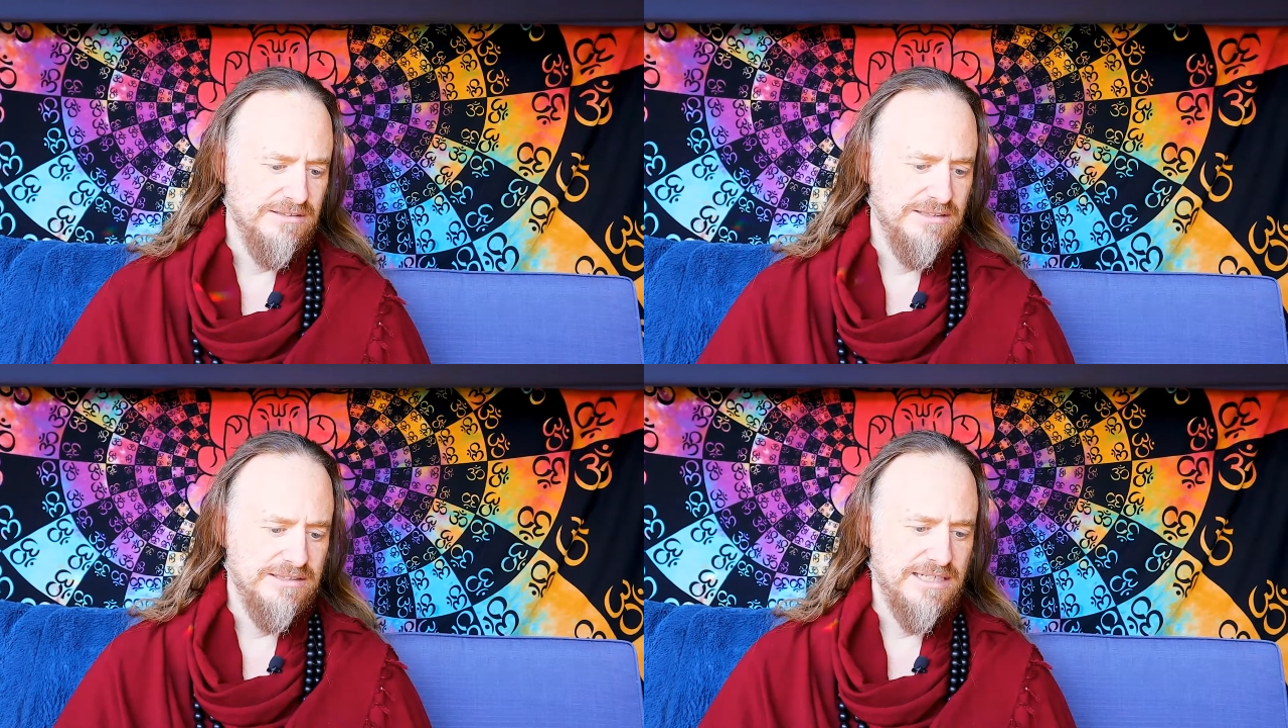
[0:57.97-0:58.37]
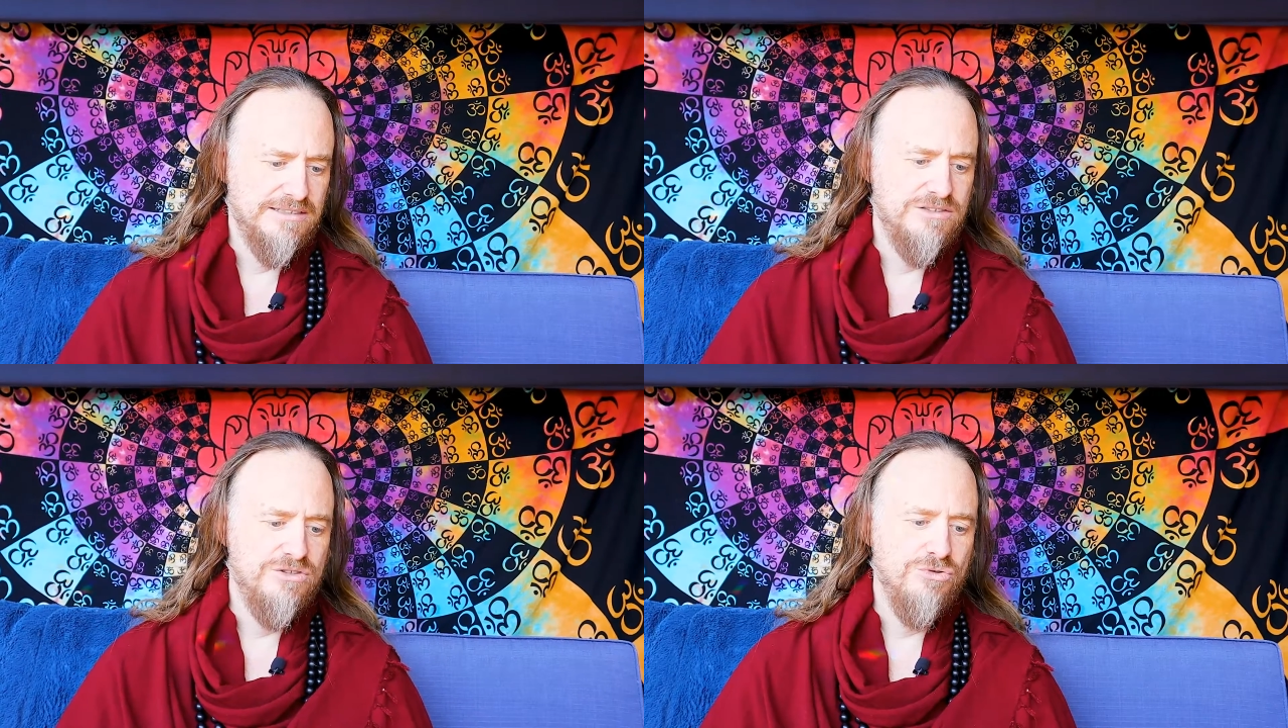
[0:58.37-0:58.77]
the
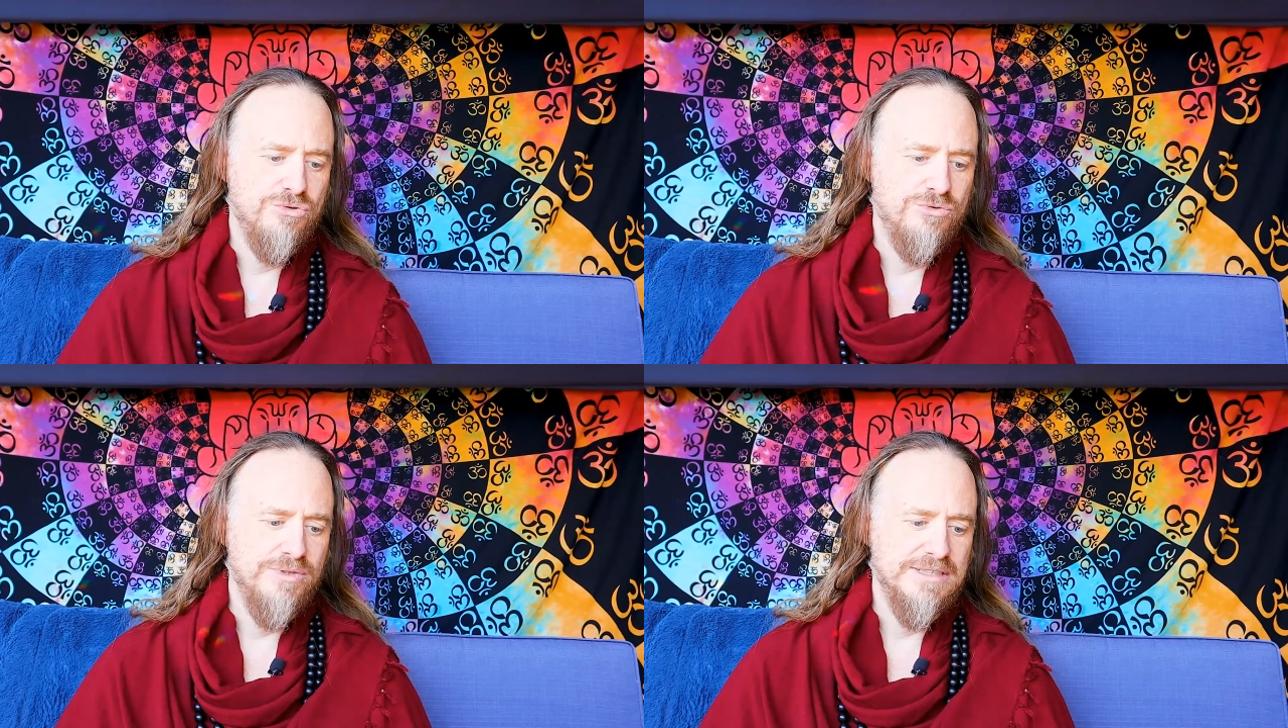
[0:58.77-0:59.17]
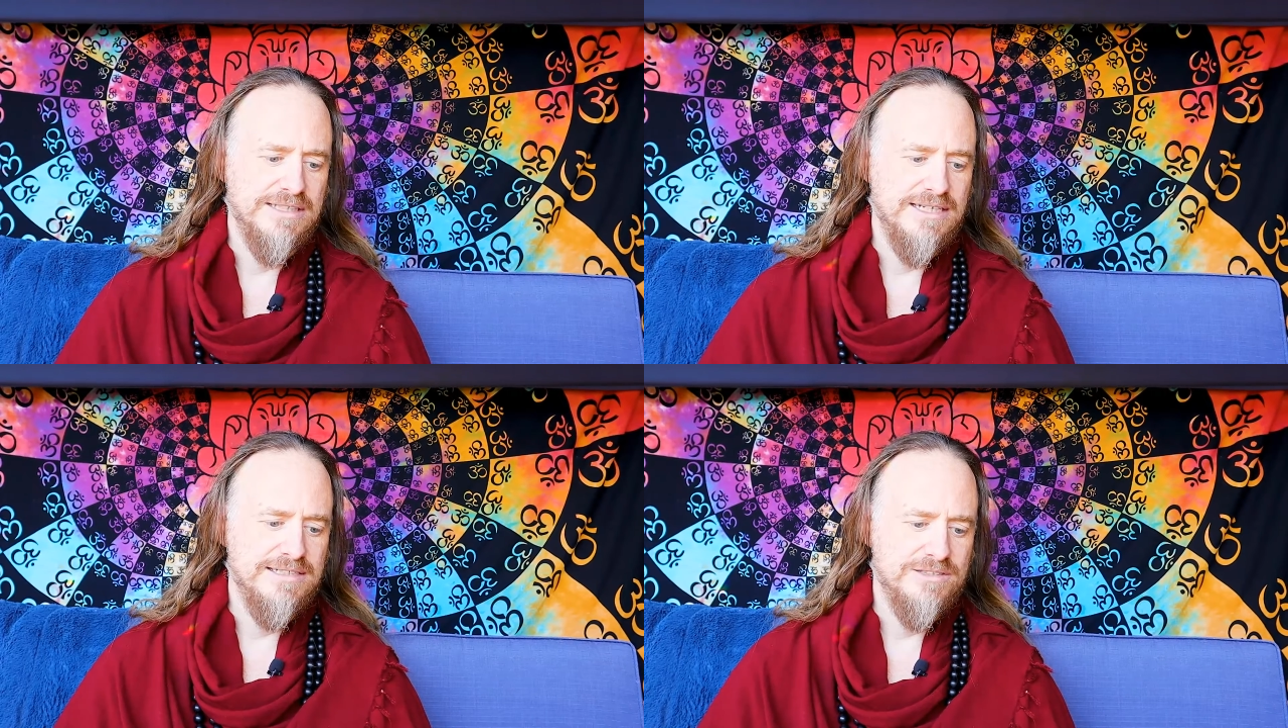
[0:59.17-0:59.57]
next 2-3
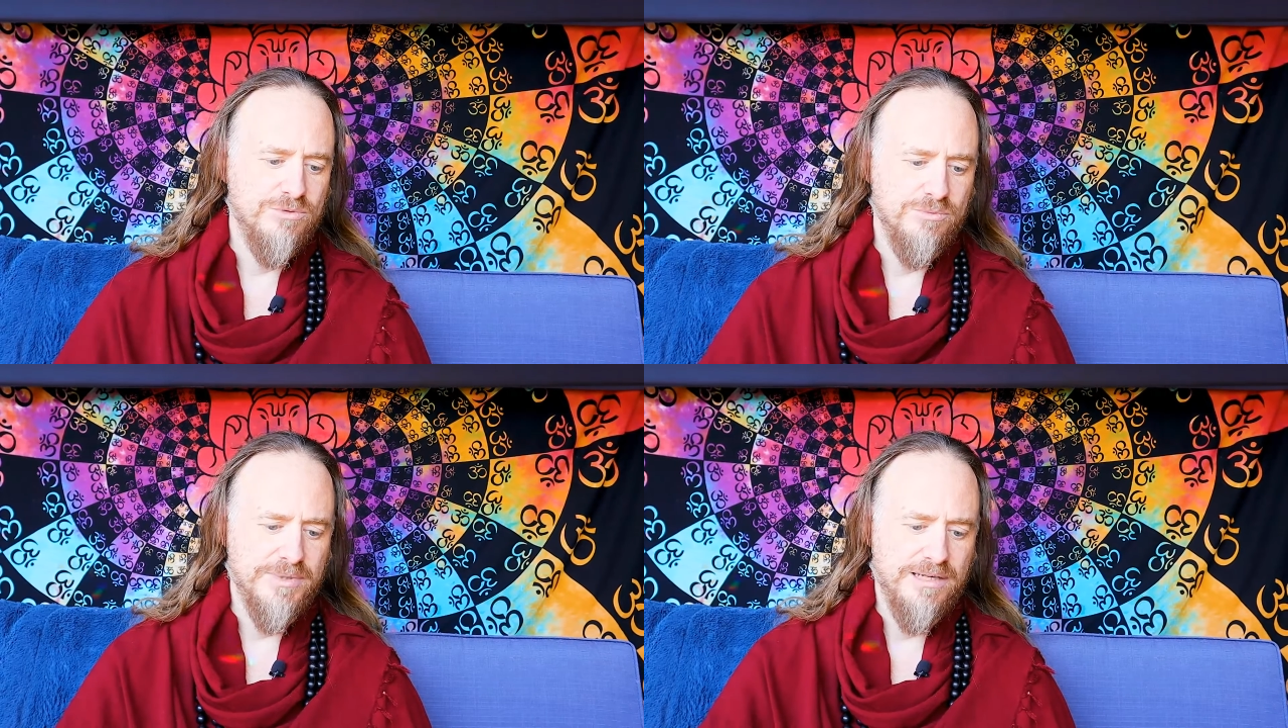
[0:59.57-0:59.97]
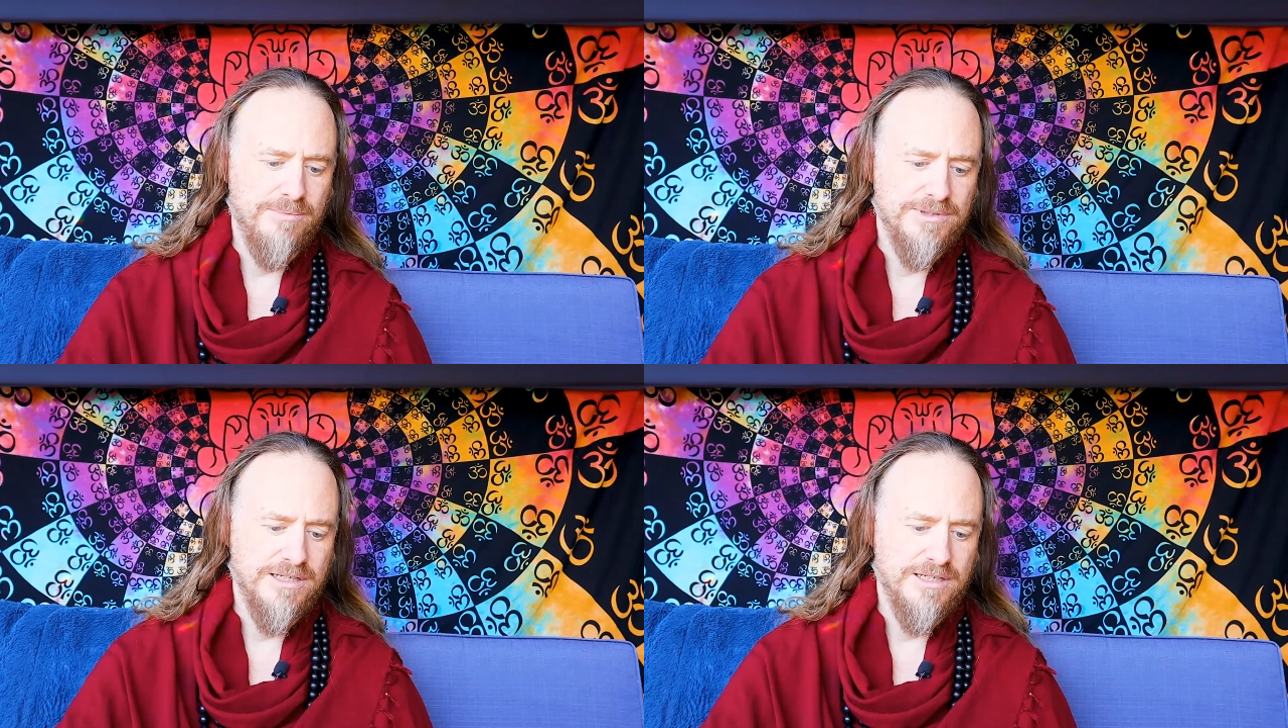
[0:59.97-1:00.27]
days we'll be able